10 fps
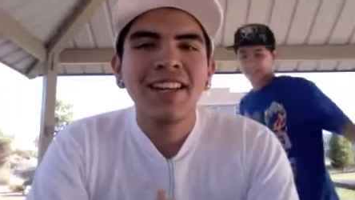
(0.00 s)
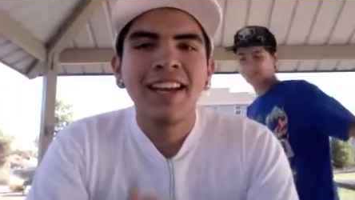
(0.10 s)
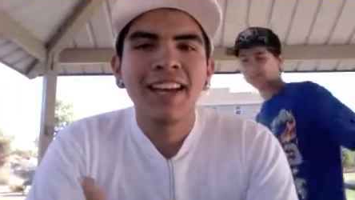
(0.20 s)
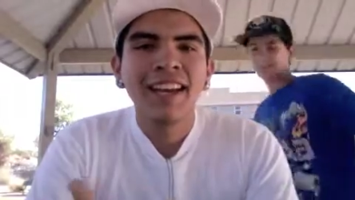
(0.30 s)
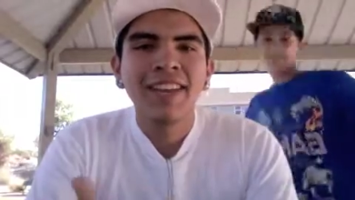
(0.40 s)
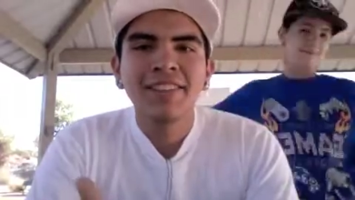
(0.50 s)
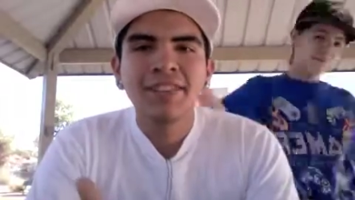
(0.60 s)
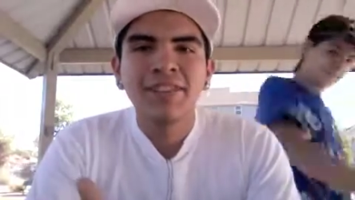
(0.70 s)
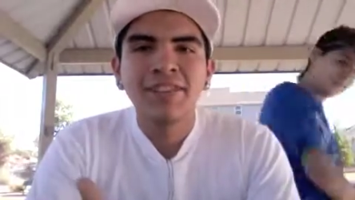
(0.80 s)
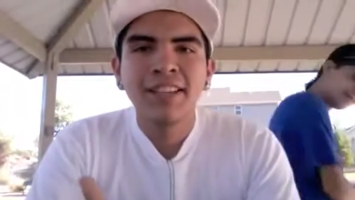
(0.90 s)
And you
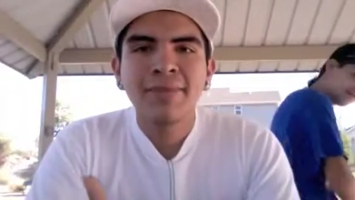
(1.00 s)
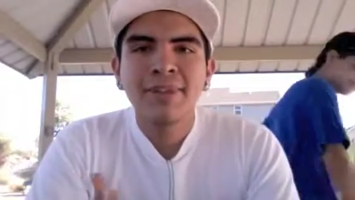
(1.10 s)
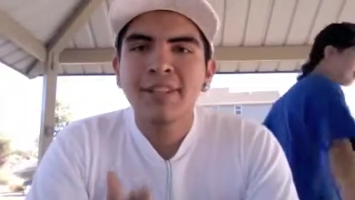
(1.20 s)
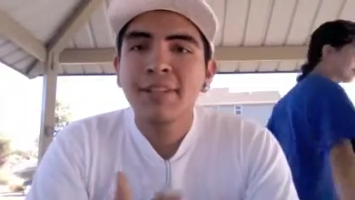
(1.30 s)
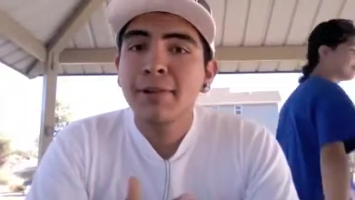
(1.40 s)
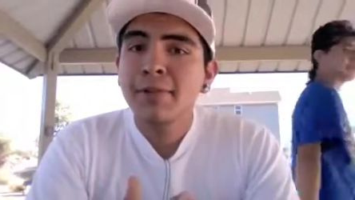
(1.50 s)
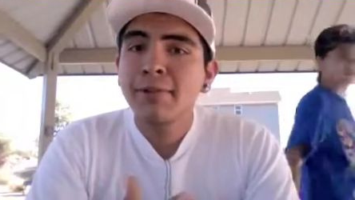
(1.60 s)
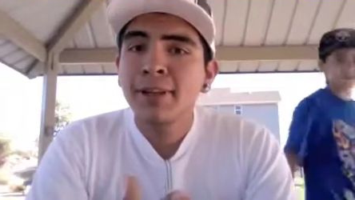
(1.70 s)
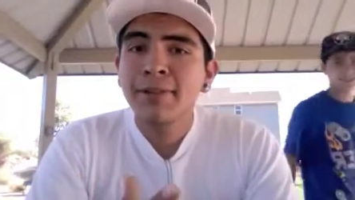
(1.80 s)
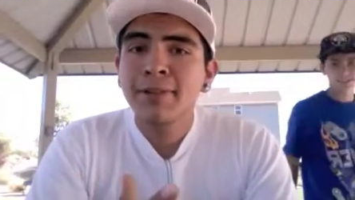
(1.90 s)
know, that's basically
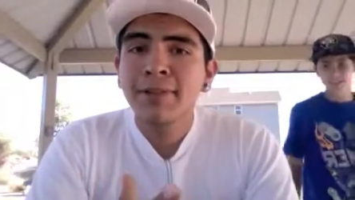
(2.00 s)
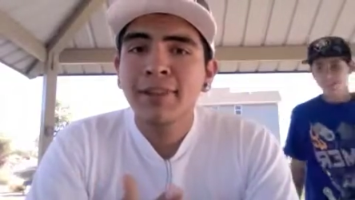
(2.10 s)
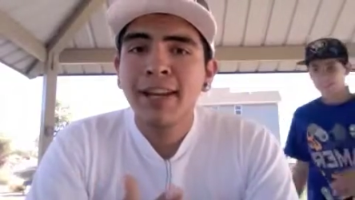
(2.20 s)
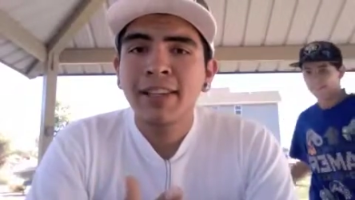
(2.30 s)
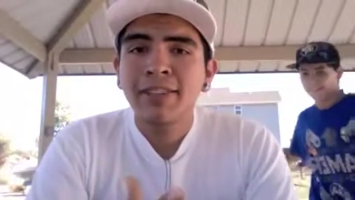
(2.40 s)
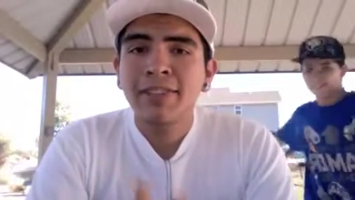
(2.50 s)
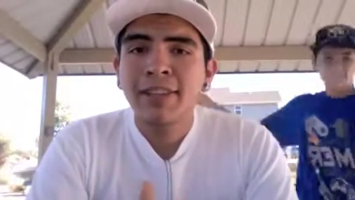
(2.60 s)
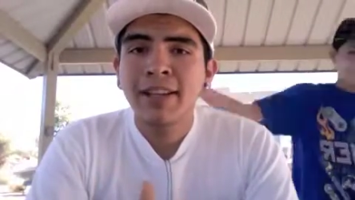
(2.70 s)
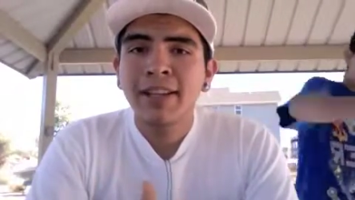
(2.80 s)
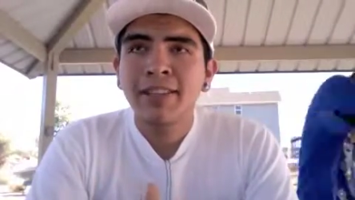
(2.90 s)
what I wanted to ask you
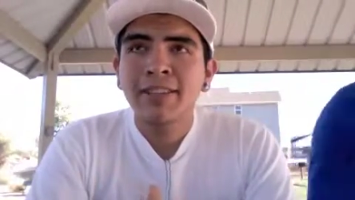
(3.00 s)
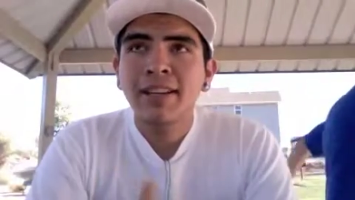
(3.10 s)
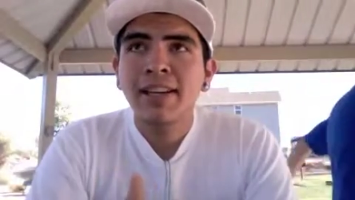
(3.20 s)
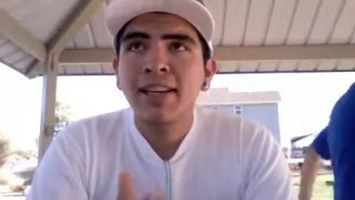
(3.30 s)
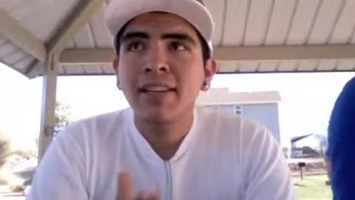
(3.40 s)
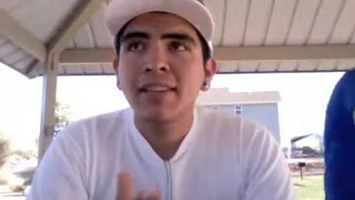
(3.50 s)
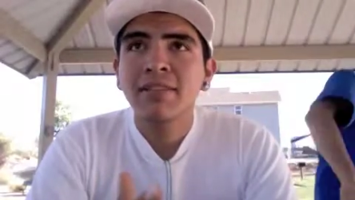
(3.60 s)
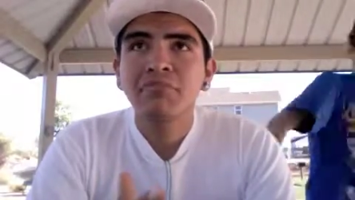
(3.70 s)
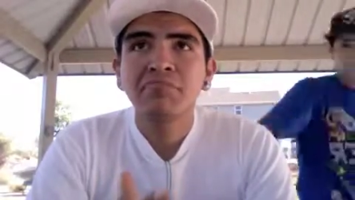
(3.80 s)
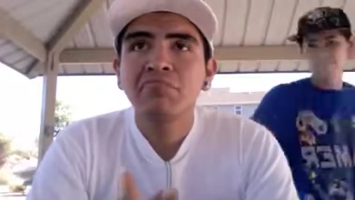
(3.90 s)
guys. And
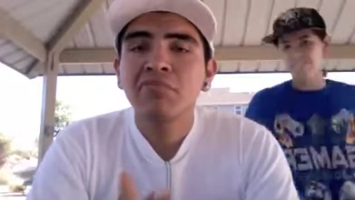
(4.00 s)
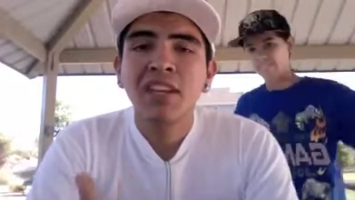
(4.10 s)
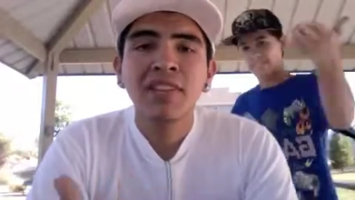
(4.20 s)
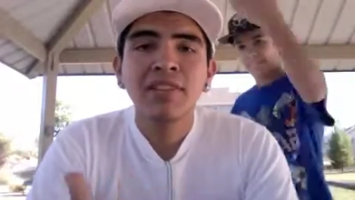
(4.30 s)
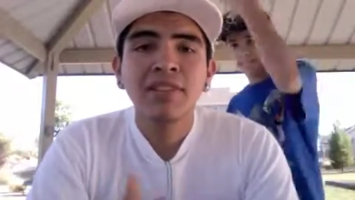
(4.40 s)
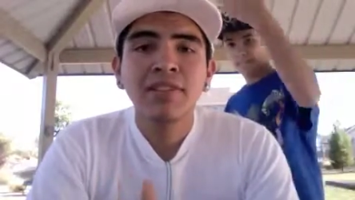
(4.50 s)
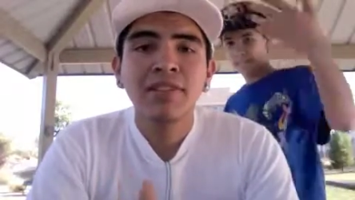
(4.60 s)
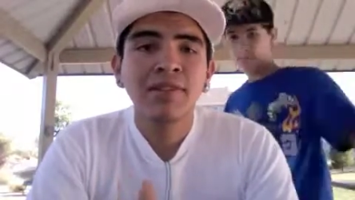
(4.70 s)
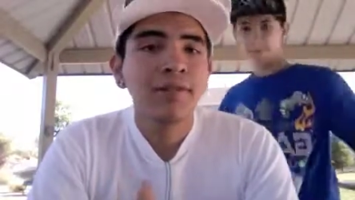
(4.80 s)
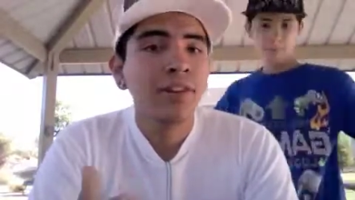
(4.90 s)
that's it. You
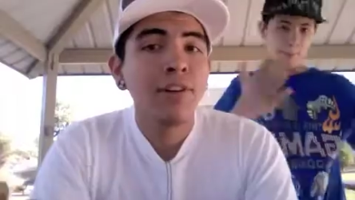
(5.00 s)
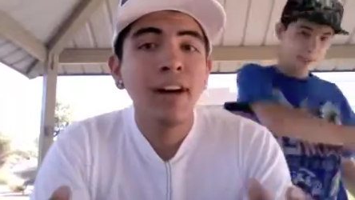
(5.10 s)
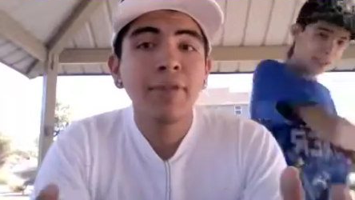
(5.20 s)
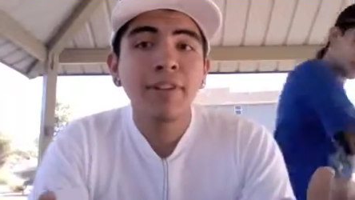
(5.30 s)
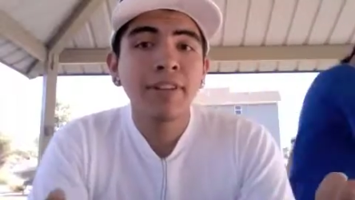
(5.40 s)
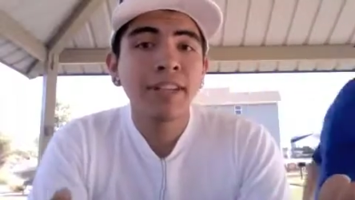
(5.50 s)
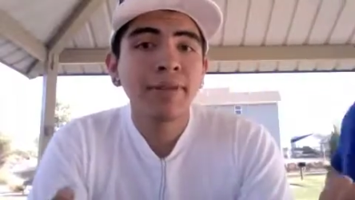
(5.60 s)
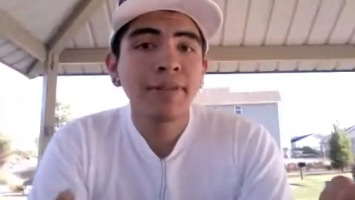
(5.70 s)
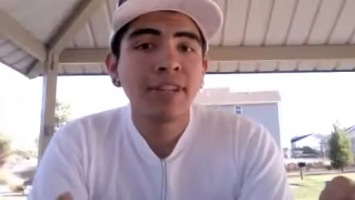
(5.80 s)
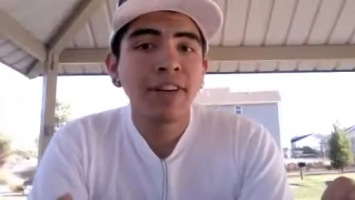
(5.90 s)
know. Oh, I want to give
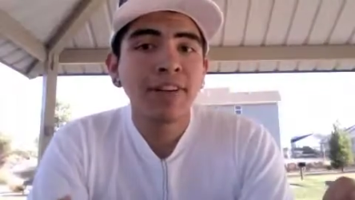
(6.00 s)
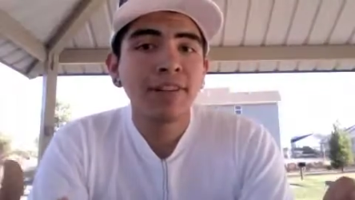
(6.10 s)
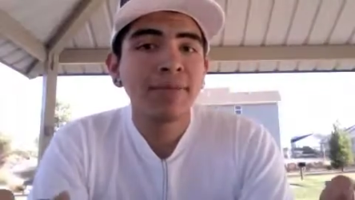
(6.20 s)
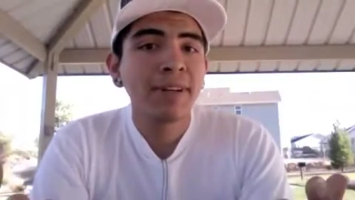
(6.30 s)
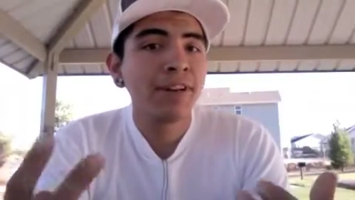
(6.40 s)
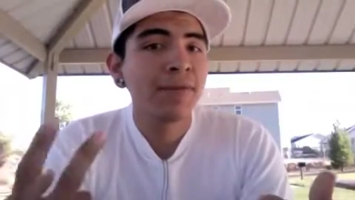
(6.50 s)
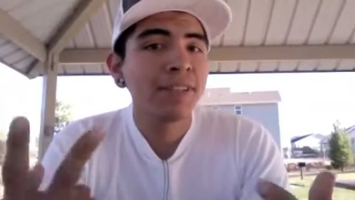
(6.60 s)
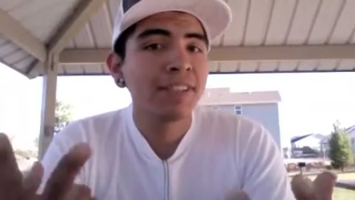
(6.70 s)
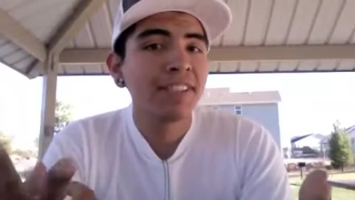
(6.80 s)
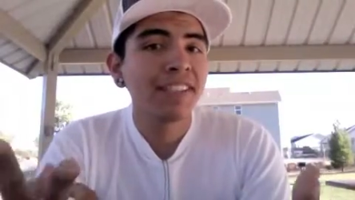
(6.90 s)
a shout out to my
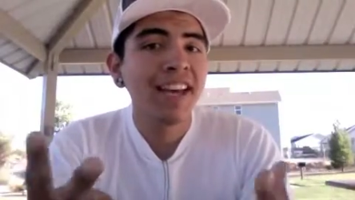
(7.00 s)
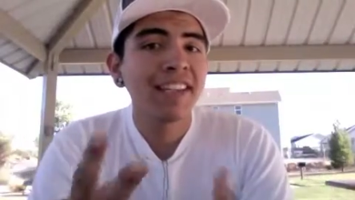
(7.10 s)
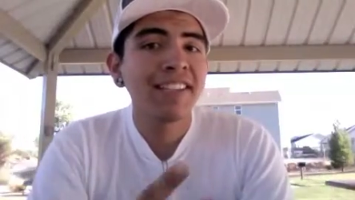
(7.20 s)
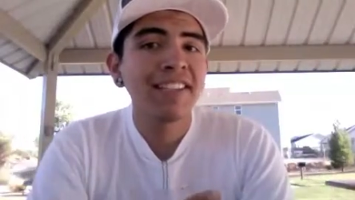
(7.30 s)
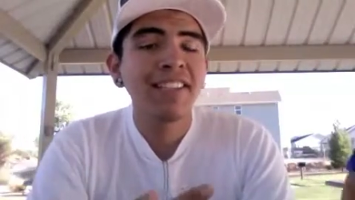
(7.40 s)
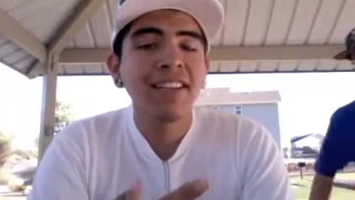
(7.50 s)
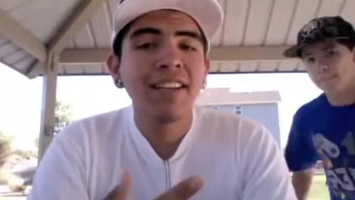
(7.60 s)
homies in Cali.